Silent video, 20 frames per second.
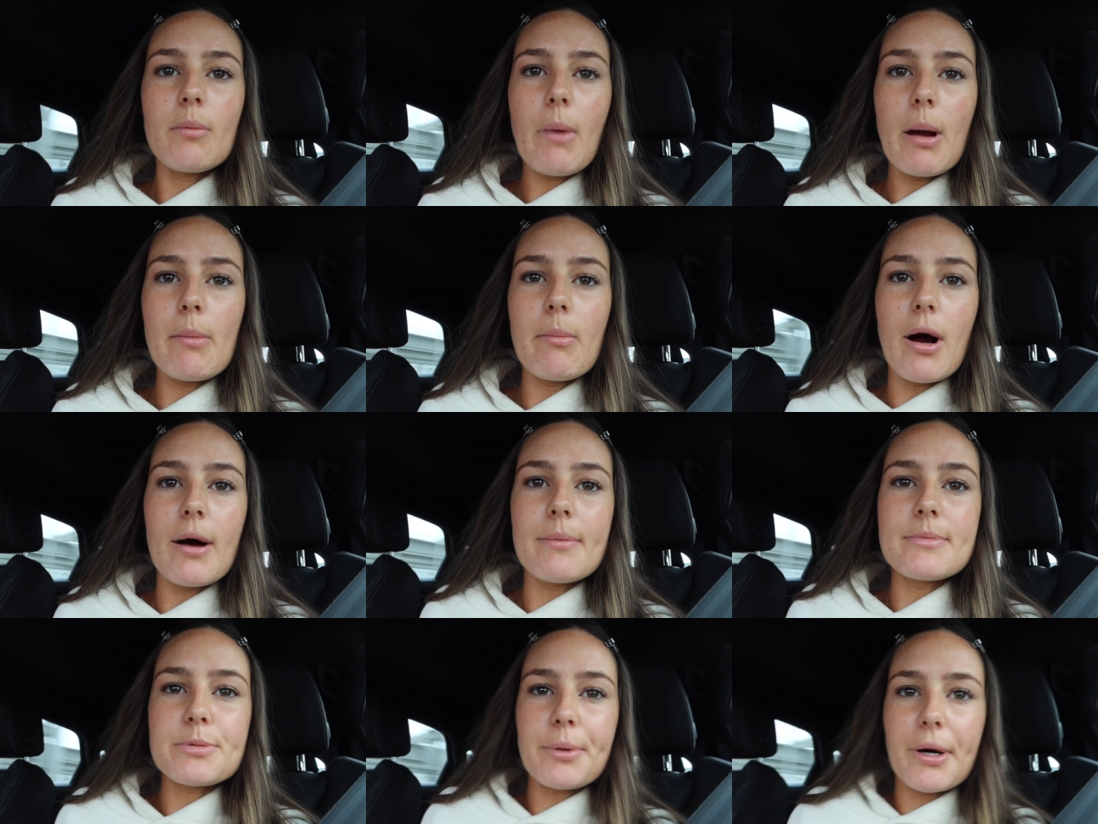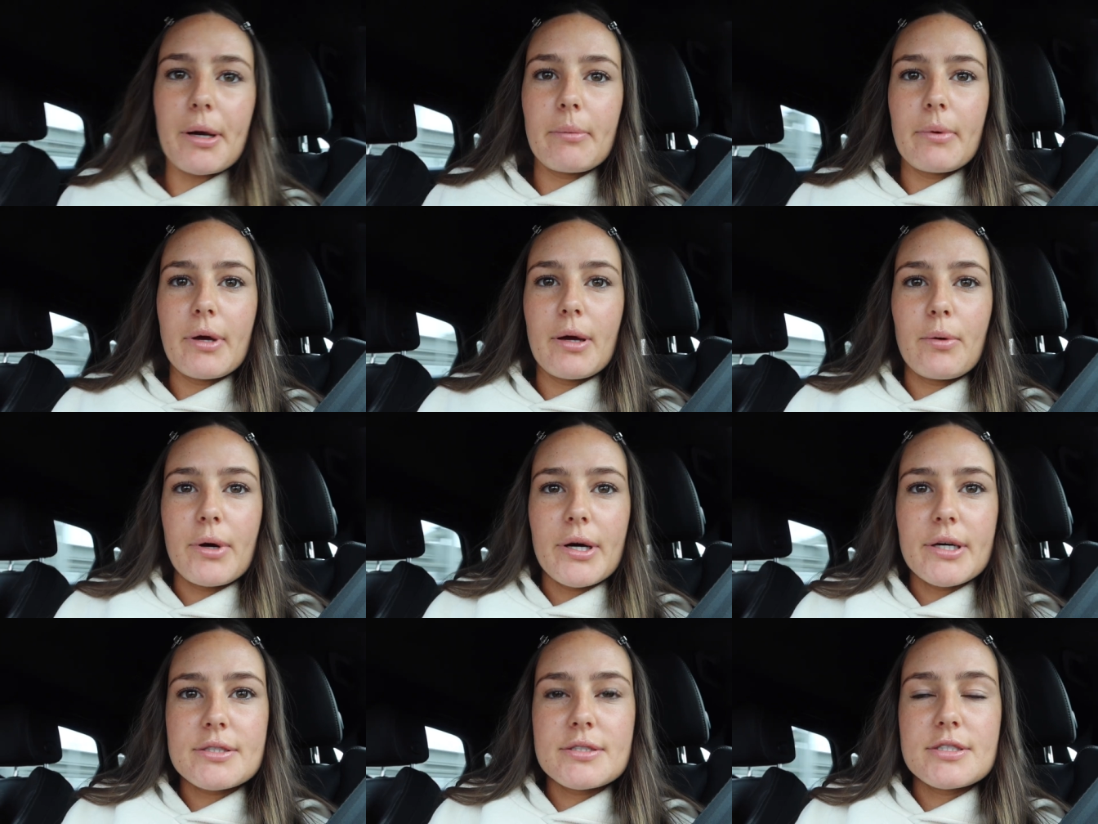my mom's bringing me
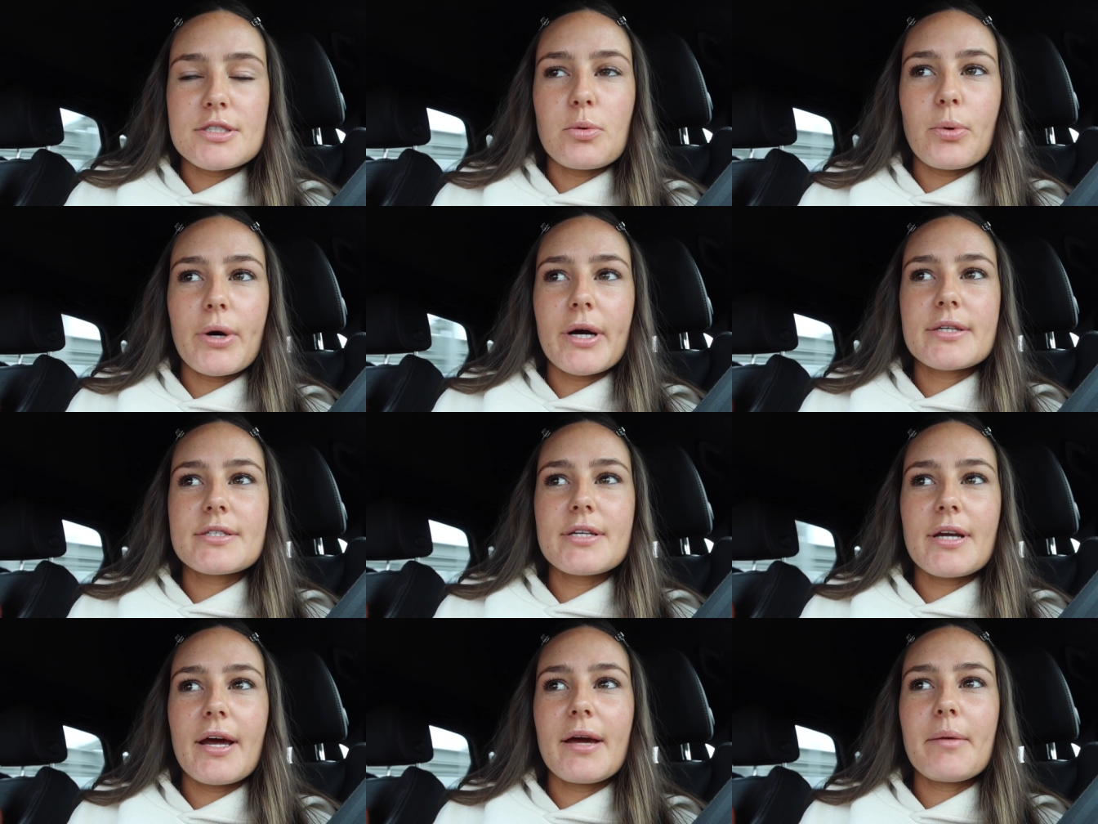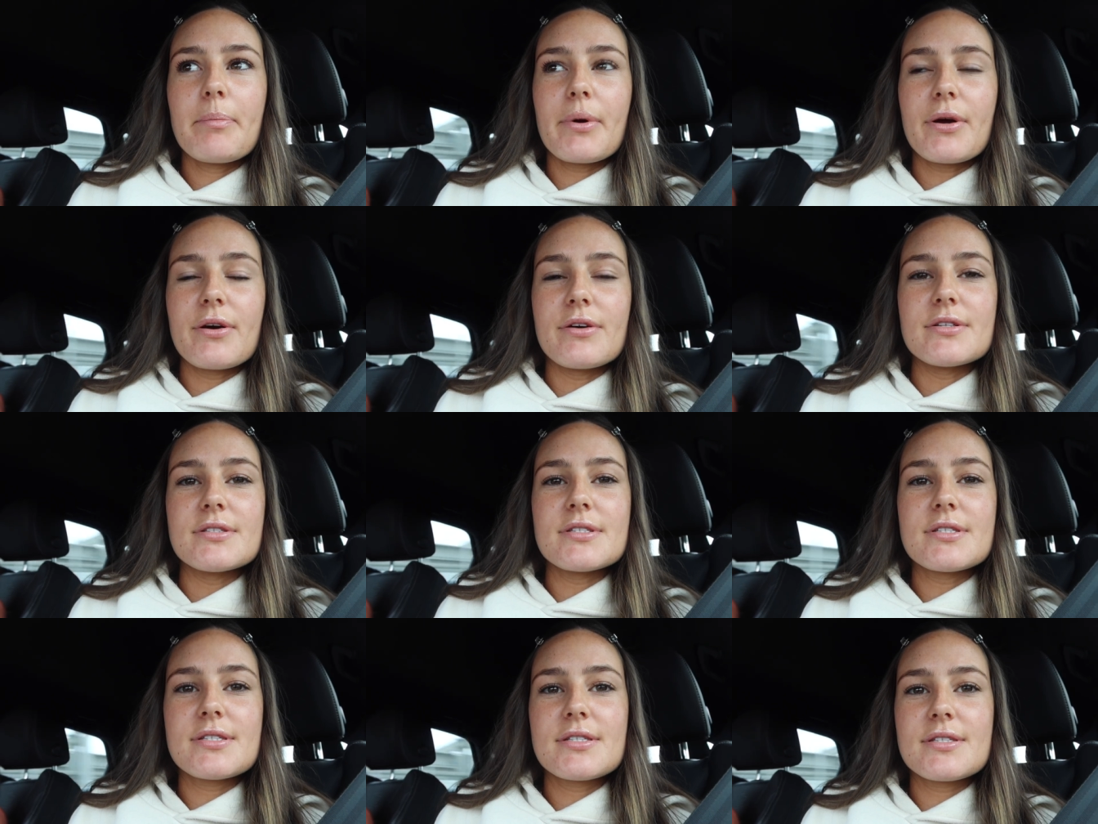work to work today because,